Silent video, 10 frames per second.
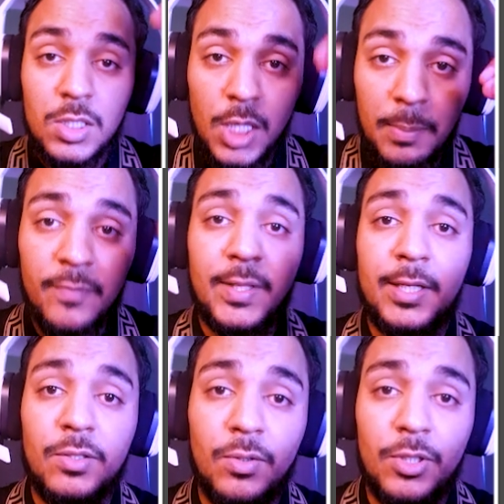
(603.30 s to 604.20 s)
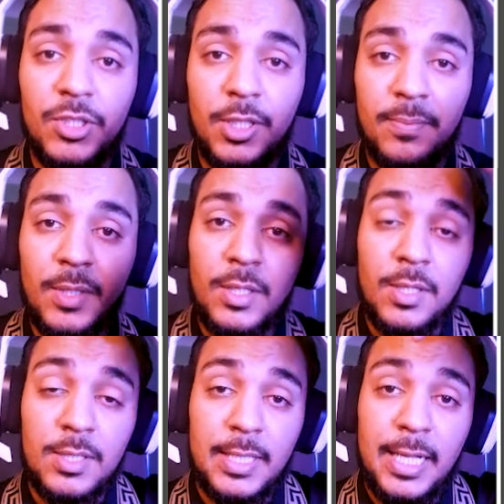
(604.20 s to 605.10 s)
top of that core shape
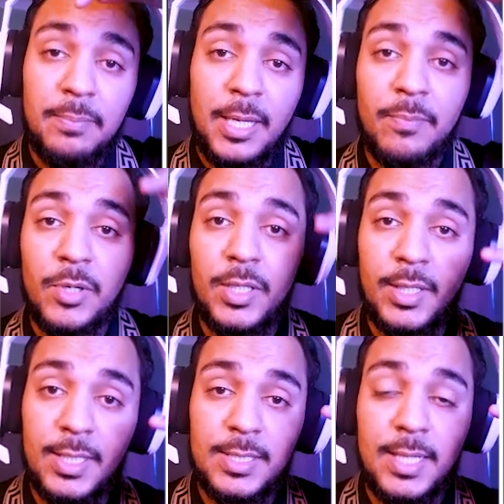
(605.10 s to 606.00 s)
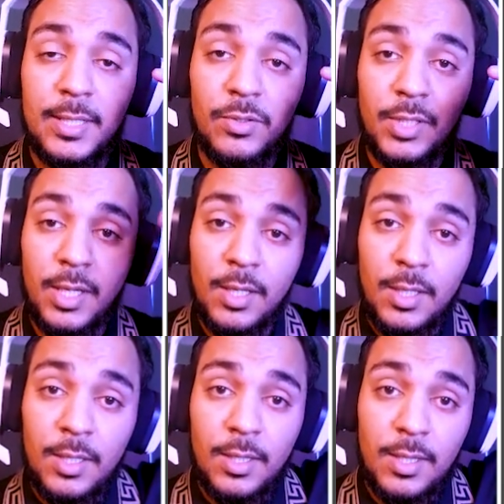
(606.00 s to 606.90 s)
to help my brain understand, okay,
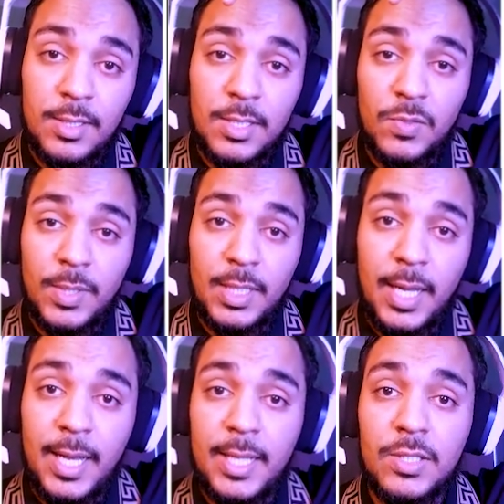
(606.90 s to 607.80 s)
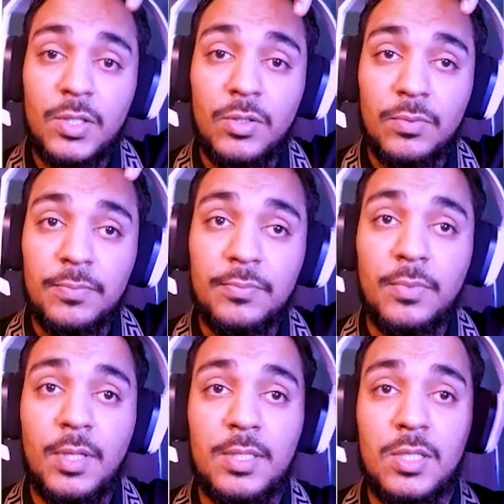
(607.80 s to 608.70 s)
this is where the eyes go.
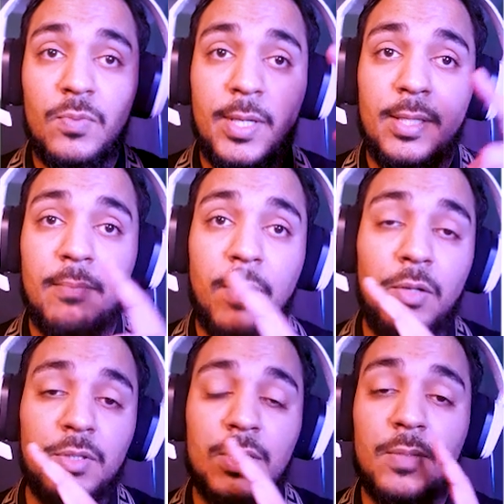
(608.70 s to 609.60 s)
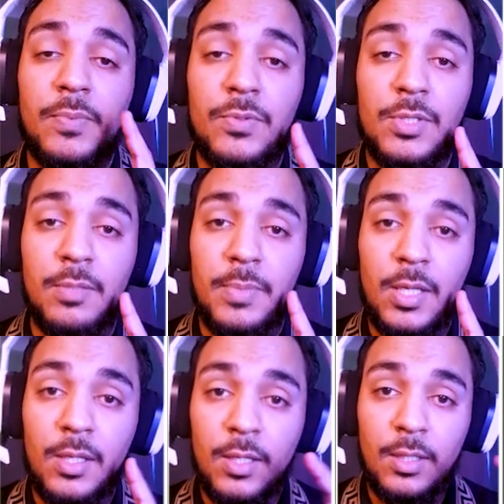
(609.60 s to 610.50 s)
This is where the mouth is supposed to
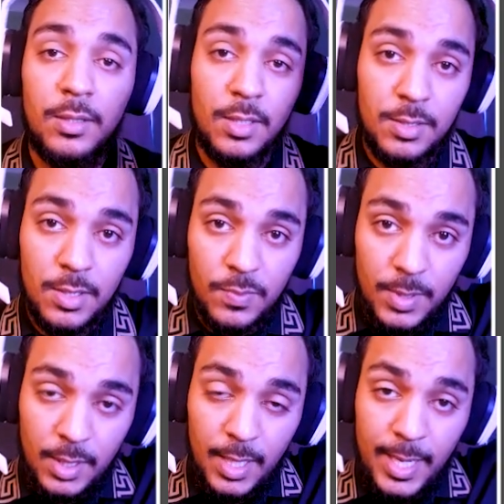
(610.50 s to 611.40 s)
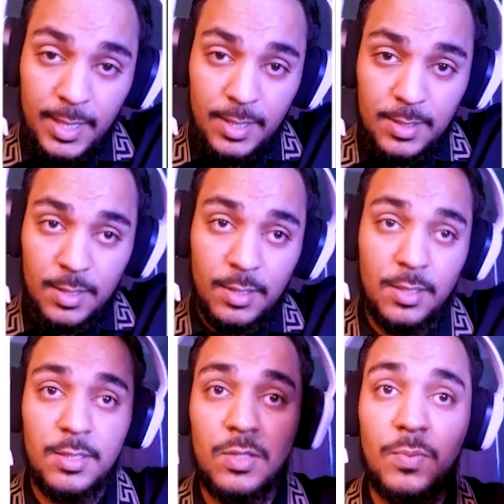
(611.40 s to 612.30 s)
be. This is where the head is.
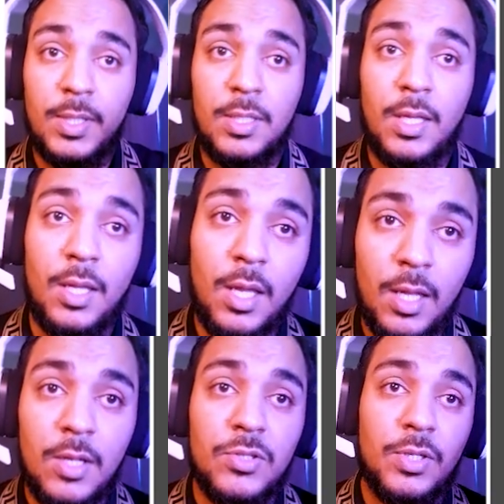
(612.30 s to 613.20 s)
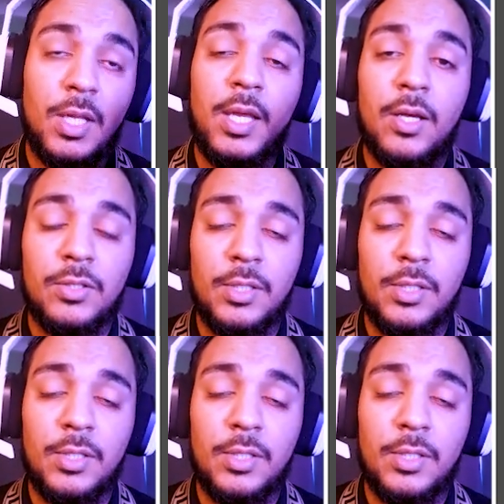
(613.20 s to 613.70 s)
This is where the ears or the hair,